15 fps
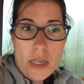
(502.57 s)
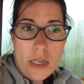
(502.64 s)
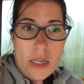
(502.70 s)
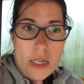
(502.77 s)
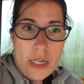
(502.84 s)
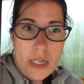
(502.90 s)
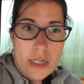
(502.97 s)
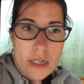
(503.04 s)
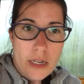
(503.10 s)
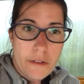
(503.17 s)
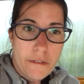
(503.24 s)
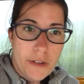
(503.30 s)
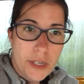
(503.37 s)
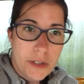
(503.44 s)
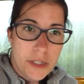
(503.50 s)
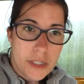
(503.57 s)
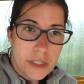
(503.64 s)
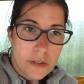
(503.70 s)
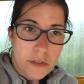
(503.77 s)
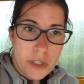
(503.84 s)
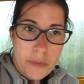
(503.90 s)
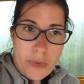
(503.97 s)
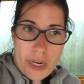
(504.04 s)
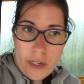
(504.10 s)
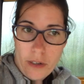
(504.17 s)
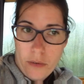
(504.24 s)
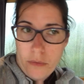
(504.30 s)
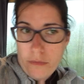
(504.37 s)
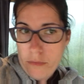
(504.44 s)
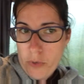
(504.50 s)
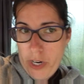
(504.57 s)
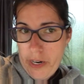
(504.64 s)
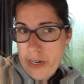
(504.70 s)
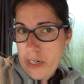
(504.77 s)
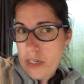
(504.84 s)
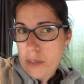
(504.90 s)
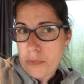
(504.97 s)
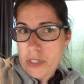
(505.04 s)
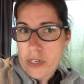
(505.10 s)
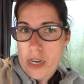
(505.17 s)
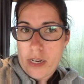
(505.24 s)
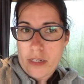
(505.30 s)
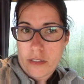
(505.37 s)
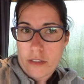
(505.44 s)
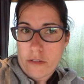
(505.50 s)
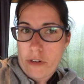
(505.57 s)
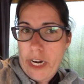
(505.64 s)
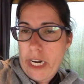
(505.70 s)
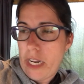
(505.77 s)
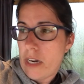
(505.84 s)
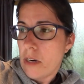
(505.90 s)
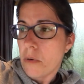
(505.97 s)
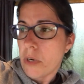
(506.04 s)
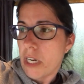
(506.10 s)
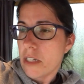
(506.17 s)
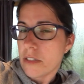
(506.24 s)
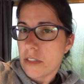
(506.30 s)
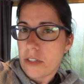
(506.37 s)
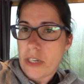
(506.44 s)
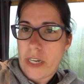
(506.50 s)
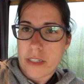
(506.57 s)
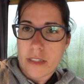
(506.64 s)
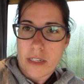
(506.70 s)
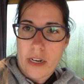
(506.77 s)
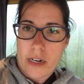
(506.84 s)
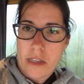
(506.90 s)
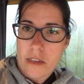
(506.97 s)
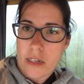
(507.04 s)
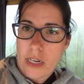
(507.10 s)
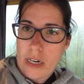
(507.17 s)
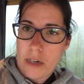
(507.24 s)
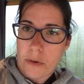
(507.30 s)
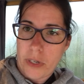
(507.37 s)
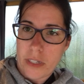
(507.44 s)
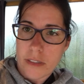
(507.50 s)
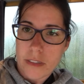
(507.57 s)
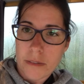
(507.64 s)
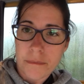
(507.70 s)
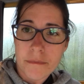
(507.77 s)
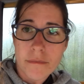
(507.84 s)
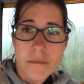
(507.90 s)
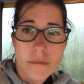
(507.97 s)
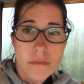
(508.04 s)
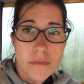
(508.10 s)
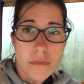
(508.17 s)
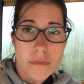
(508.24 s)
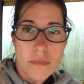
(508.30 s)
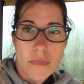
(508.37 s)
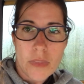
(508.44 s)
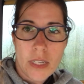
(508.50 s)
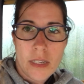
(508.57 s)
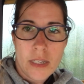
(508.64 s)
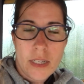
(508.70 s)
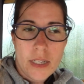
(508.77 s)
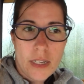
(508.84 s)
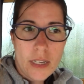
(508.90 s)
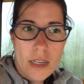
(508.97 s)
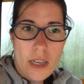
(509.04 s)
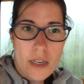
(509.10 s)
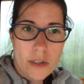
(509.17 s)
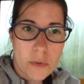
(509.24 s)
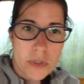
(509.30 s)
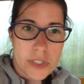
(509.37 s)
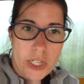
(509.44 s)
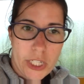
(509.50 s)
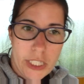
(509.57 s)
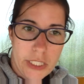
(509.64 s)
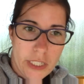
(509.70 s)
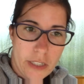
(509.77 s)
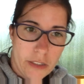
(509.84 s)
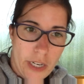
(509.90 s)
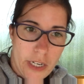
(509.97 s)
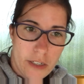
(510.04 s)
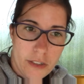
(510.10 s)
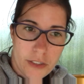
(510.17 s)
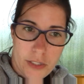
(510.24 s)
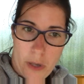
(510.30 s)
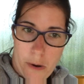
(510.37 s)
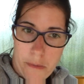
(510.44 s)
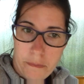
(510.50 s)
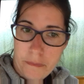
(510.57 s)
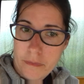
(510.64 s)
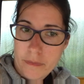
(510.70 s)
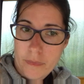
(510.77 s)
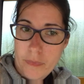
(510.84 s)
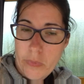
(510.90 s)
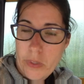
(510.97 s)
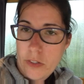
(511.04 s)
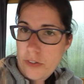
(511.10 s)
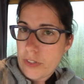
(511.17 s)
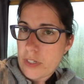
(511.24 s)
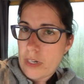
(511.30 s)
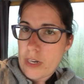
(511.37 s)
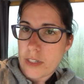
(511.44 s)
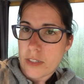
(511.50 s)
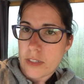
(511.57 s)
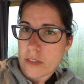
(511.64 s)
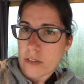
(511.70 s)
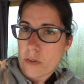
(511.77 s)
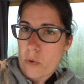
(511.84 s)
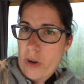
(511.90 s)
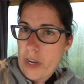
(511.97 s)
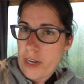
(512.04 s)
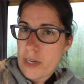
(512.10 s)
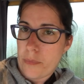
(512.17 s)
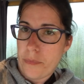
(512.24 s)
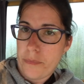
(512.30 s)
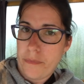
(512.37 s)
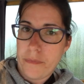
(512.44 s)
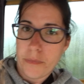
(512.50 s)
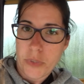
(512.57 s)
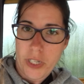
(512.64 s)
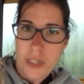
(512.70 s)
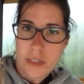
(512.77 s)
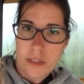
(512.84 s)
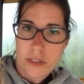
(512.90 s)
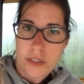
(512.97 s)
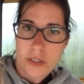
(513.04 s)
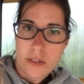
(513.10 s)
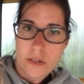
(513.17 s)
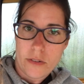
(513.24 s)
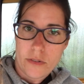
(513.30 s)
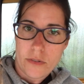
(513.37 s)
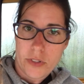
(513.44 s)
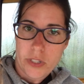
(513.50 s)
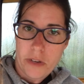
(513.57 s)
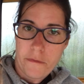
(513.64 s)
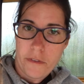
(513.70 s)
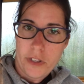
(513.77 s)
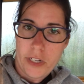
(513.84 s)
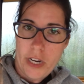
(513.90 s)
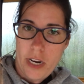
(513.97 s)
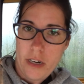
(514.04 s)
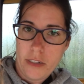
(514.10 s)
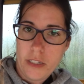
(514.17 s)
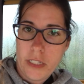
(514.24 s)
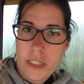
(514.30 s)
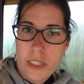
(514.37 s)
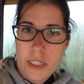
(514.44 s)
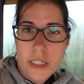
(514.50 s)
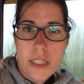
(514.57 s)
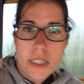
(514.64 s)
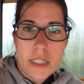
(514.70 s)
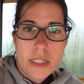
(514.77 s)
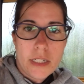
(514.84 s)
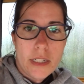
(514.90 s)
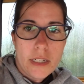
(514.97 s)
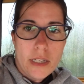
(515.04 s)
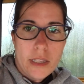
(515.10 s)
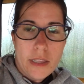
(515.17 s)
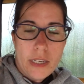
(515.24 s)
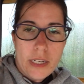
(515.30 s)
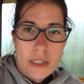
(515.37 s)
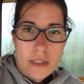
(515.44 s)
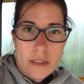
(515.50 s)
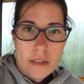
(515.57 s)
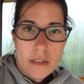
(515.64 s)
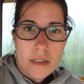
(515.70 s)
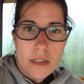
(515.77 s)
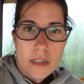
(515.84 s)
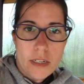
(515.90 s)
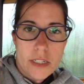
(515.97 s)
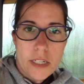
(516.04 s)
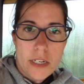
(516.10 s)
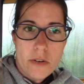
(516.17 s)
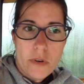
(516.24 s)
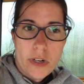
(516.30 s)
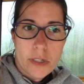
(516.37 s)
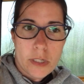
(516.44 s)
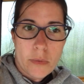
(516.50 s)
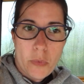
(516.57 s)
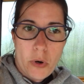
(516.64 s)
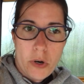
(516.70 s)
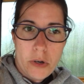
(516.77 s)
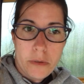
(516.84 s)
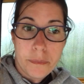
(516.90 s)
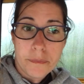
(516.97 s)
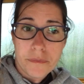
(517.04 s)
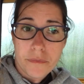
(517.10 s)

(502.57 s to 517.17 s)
And I figured it didn't really matter where I ended up tonight because it's raining anyways, so you can't see anything anyways. And it was starting to get later, so just a nice, quiet place to sleep for the night. And then continue on tomorrow,